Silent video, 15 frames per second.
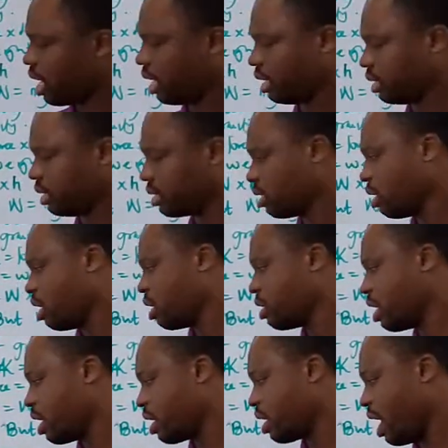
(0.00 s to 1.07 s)
S,
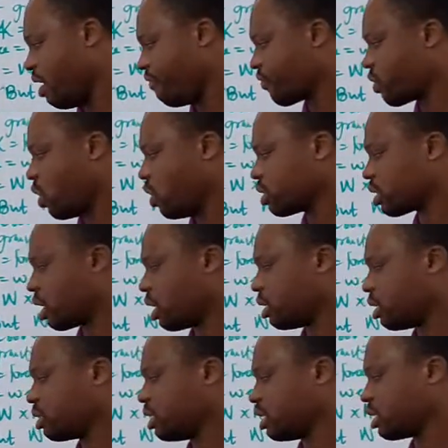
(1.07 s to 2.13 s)
then F cos
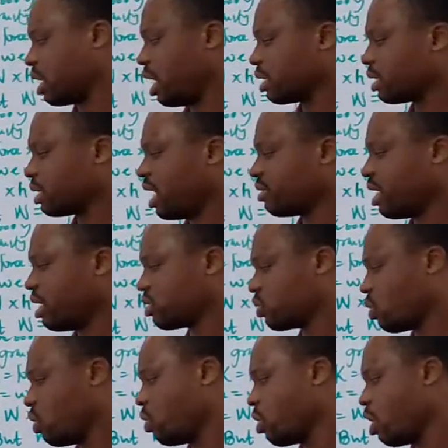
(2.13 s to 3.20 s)
theta times S.
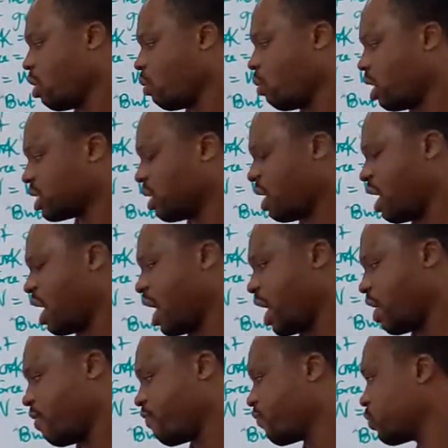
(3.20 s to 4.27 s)
So what's our
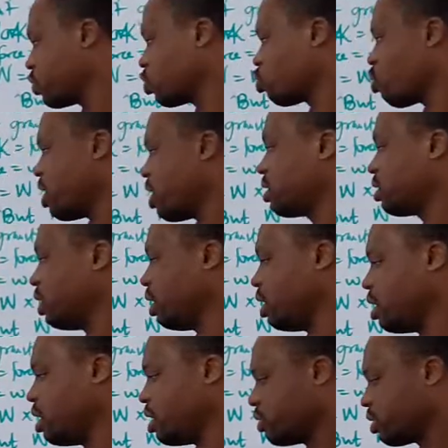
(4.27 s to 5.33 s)
F?
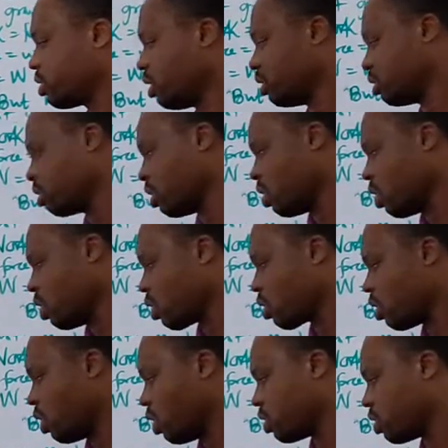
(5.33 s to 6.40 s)
20 Newton
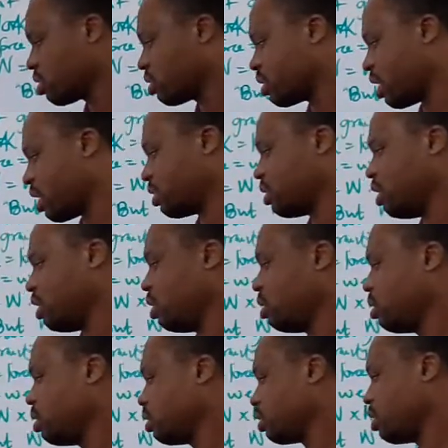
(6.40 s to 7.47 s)
cos
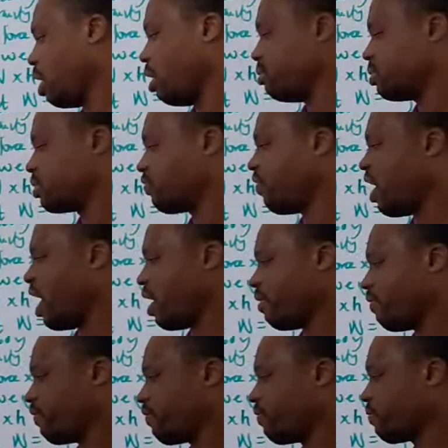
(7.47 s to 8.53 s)
30 times
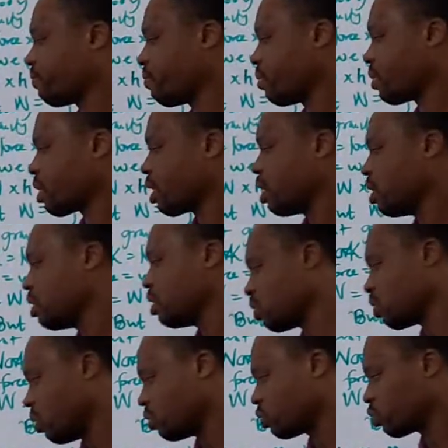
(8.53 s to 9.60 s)
5.
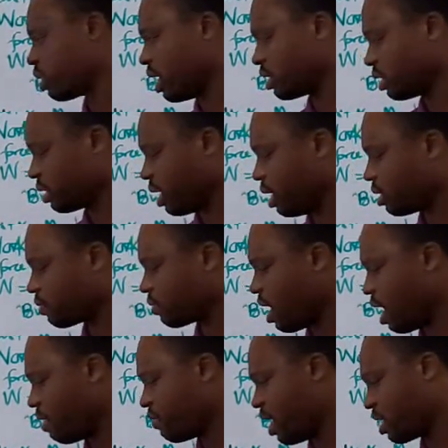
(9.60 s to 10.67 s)
So 20 times
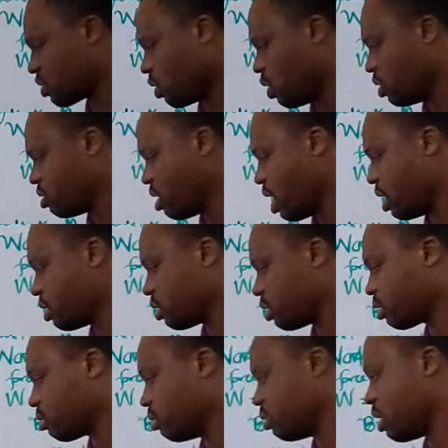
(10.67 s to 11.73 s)
5, that's 100.
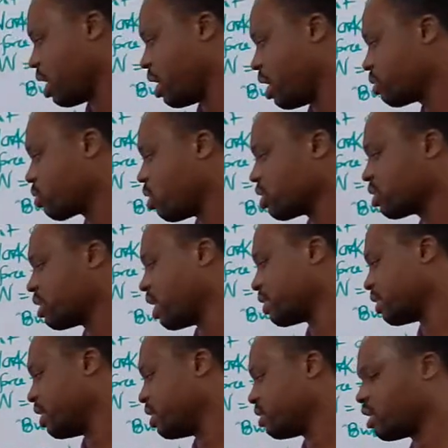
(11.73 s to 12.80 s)
Then cos
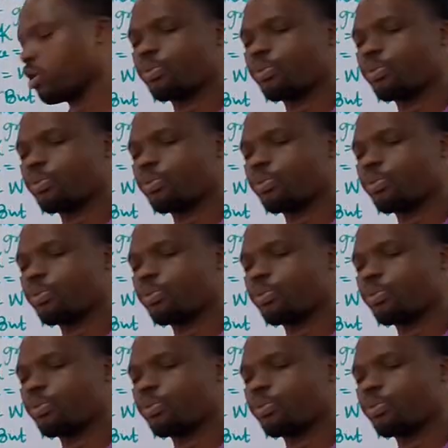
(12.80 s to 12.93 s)
30 is